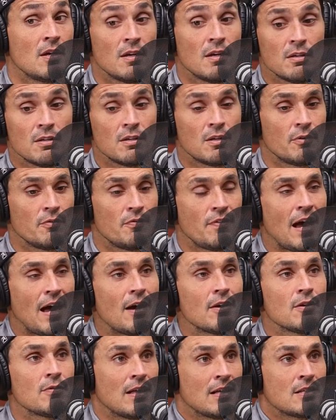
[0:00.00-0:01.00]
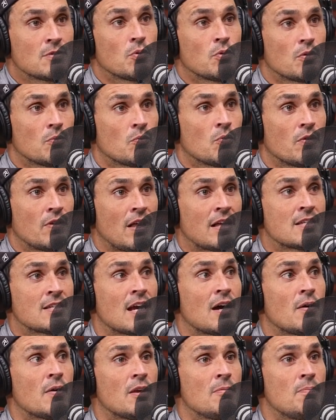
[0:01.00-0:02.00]
value. That's
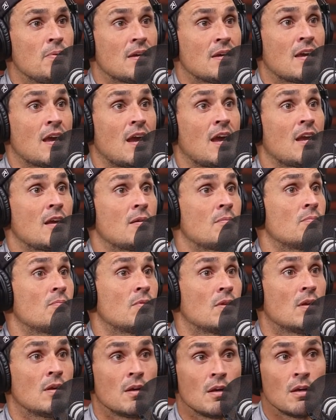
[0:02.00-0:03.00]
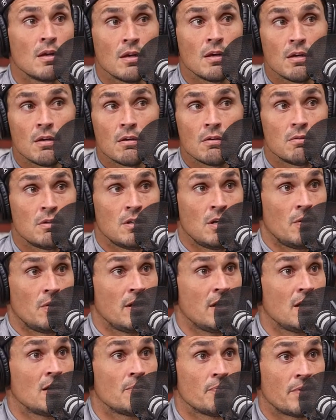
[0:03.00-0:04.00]
how he became,
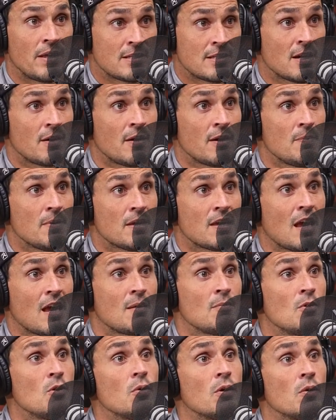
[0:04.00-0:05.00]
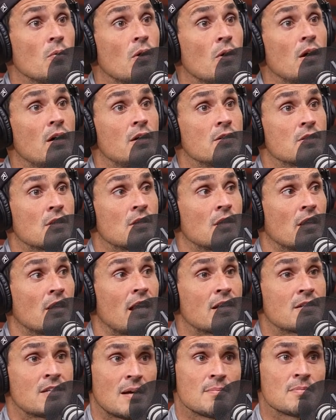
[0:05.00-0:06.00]
him. That's how he became who he was. And a
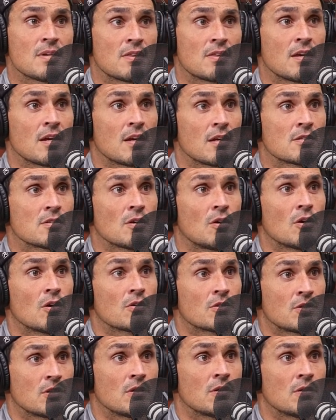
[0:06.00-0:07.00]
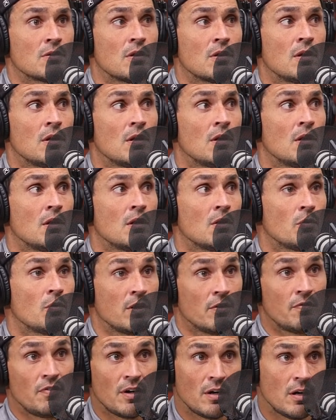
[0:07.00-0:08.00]
lot of times I think it's hard we
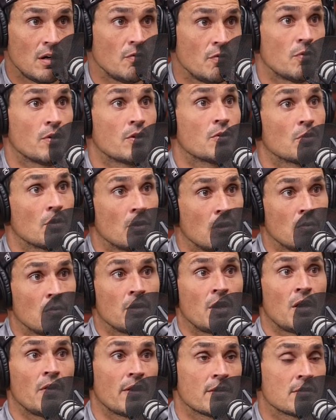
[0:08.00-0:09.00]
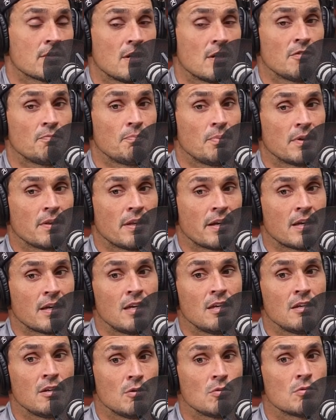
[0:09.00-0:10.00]
evolve, we grow, and all that stuff. But like
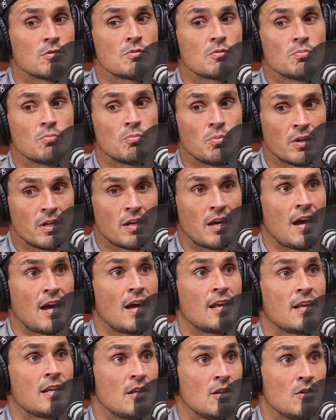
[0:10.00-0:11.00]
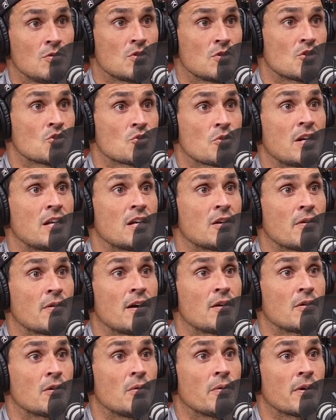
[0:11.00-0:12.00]
he used what he had, and he used a training
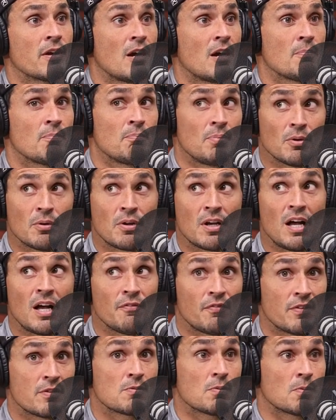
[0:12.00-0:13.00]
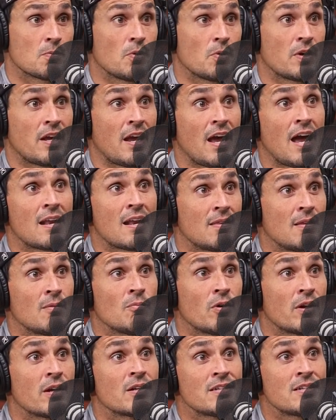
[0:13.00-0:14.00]
ground growing up, and built confidence with what he had, and then
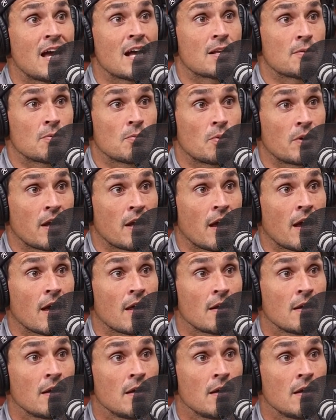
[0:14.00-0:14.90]
went and attacked with what he had.